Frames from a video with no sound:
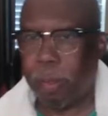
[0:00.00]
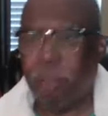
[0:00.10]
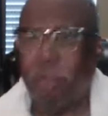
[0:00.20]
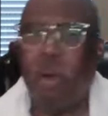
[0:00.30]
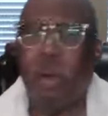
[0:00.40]

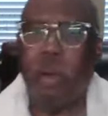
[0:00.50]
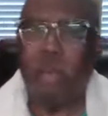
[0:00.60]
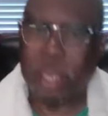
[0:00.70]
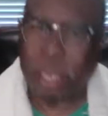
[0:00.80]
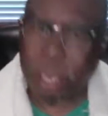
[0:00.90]
for
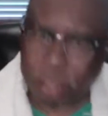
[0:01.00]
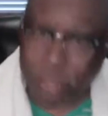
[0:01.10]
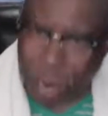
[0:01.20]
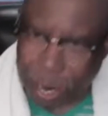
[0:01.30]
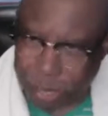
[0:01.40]
to get
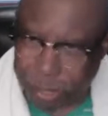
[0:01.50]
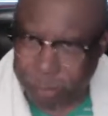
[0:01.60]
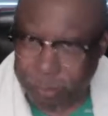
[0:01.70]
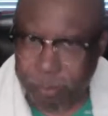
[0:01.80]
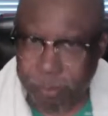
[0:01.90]
gain,
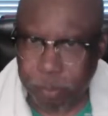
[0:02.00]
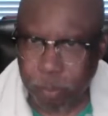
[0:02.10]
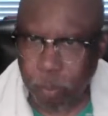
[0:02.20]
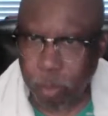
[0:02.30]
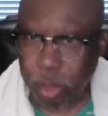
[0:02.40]

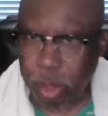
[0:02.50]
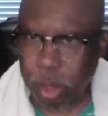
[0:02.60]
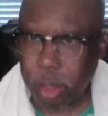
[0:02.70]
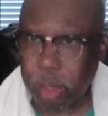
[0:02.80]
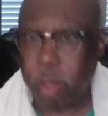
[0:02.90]

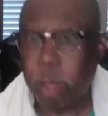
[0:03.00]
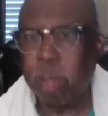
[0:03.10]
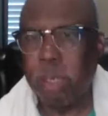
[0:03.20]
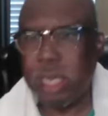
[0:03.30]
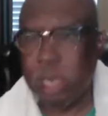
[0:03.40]
to
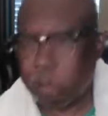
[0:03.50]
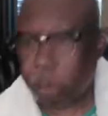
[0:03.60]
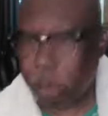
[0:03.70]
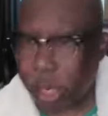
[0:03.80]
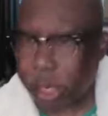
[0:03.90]

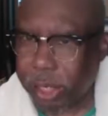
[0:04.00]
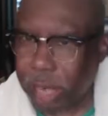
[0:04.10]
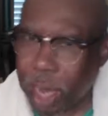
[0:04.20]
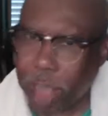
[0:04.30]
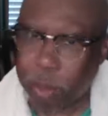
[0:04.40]
manipulate
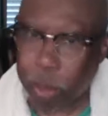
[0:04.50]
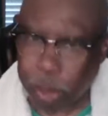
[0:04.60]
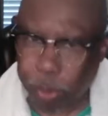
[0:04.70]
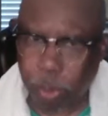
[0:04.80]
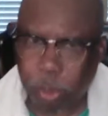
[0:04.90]
God's
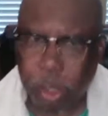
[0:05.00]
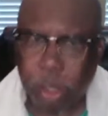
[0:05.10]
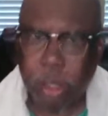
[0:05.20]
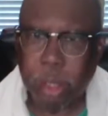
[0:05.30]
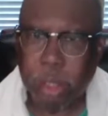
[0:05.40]
people.
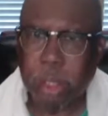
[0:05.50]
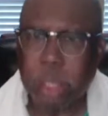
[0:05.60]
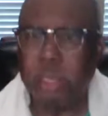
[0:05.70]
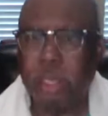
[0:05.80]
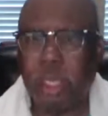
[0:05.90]

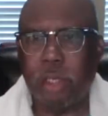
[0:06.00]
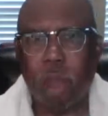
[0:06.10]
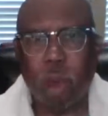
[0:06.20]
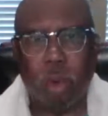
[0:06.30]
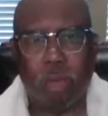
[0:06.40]
They say
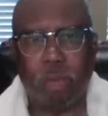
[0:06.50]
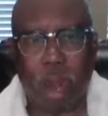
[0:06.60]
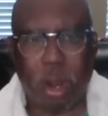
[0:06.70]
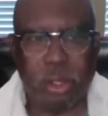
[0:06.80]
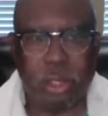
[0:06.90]
told the
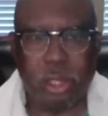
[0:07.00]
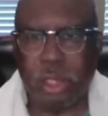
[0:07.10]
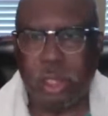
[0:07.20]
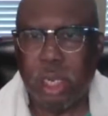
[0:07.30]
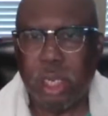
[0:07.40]

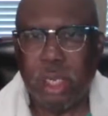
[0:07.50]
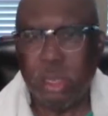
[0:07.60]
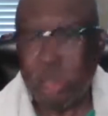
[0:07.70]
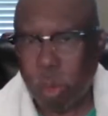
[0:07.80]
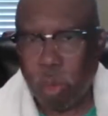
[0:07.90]
Pharisees
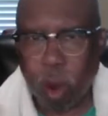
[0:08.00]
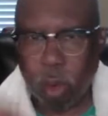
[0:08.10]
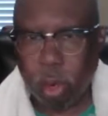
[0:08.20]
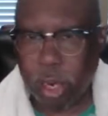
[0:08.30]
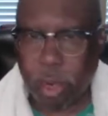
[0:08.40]
you
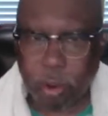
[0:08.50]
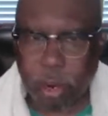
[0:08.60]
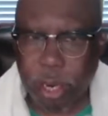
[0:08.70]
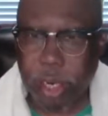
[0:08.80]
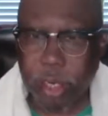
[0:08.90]
won't enter
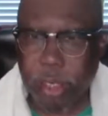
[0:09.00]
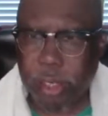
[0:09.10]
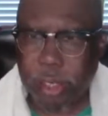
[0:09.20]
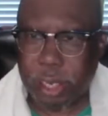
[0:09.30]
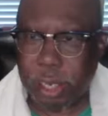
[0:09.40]
into
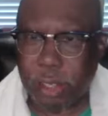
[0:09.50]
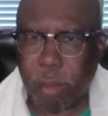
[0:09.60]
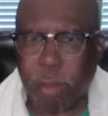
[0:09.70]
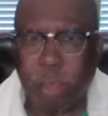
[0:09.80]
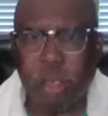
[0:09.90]
the
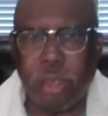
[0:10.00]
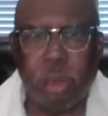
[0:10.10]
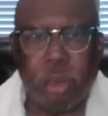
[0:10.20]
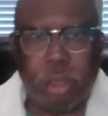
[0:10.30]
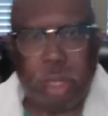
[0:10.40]
kingdom and
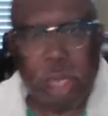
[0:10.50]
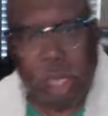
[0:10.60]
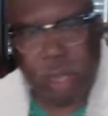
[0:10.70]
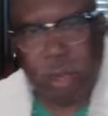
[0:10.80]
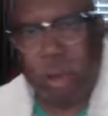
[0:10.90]
you
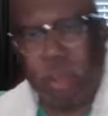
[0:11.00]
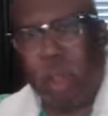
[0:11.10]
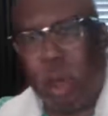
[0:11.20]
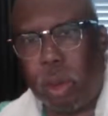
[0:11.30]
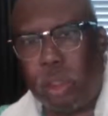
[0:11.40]
hinder
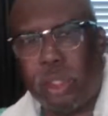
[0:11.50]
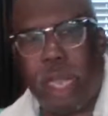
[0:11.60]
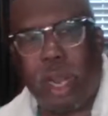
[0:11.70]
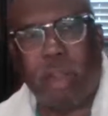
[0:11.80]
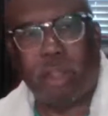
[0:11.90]
those
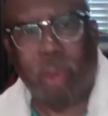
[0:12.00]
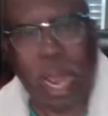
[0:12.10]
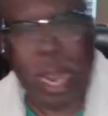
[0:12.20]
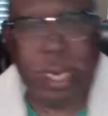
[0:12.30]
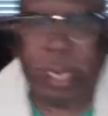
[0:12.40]
that are
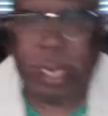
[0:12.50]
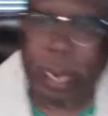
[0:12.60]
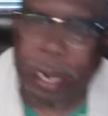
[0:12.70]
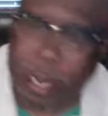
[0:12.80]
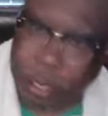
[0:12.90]
trying to
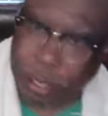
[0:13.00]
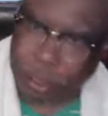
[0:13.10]
get in.